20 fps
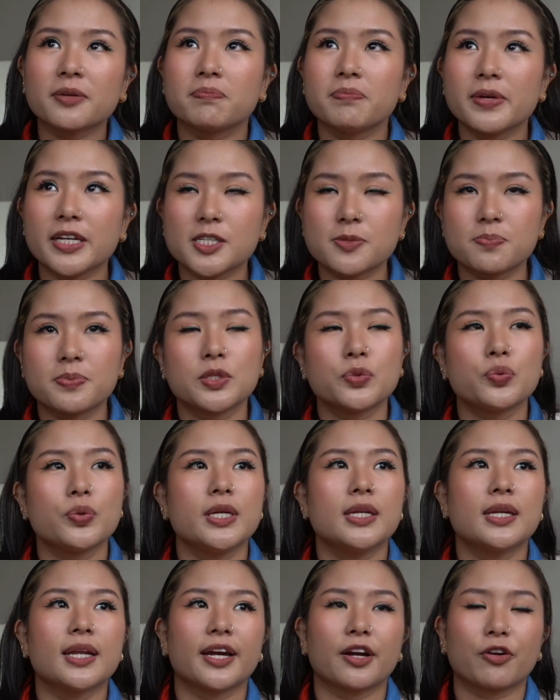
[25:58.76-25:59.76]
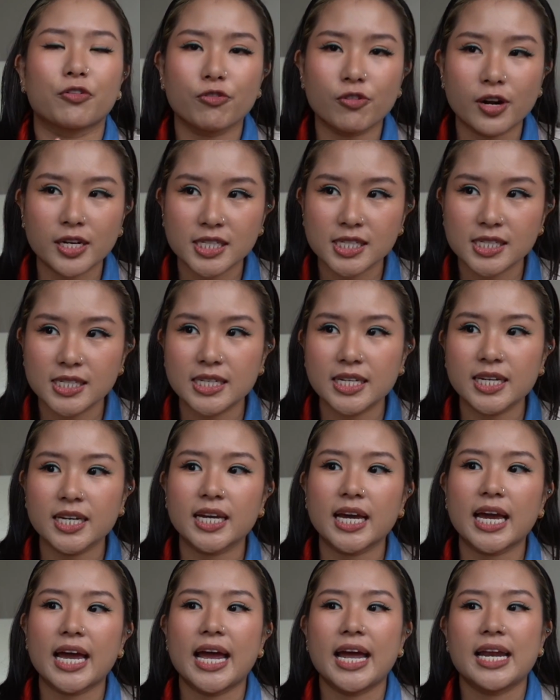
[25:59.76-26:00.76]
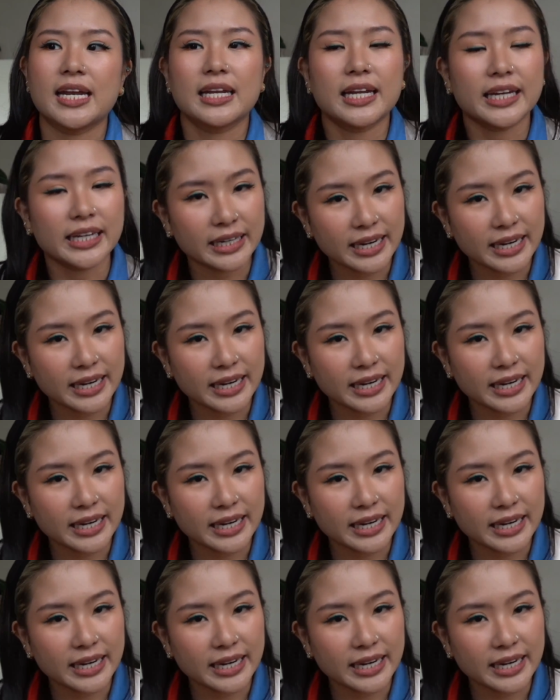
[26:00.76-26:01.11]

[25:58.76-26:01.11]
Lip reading: mix between like rustic and like